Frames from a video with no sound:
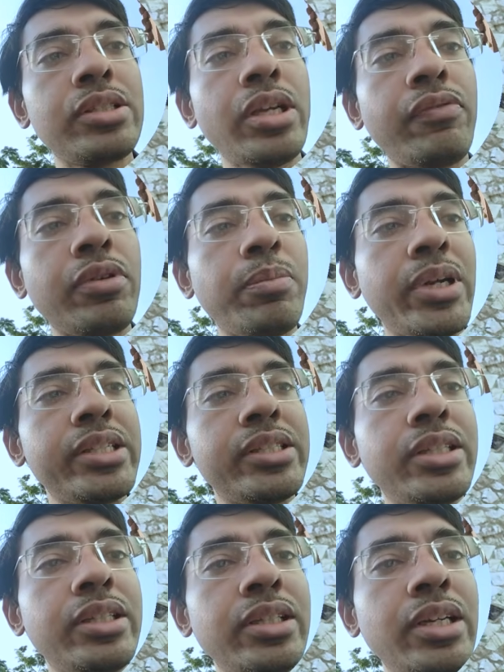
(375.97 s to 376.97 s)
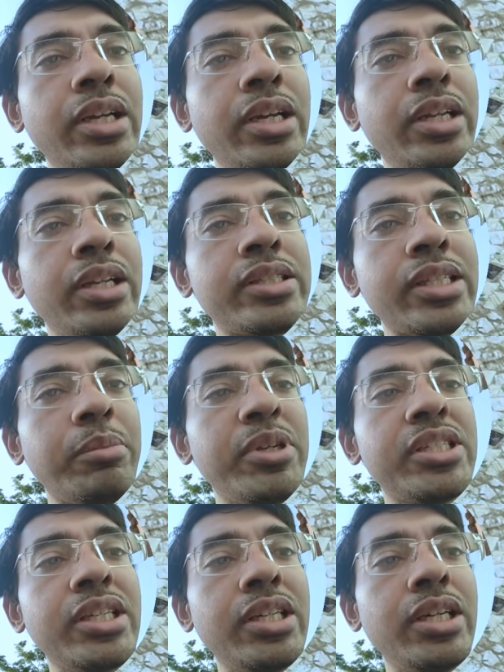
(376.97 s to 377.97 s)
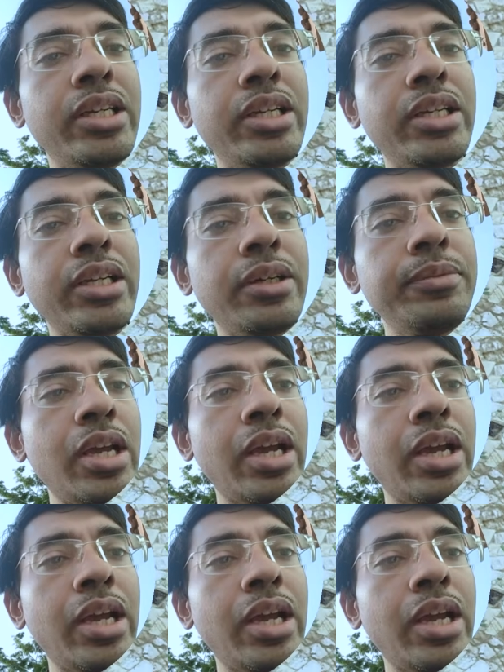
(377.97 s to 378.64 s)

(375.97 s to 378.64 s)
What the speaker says: you have to place it in a semi-shaded area.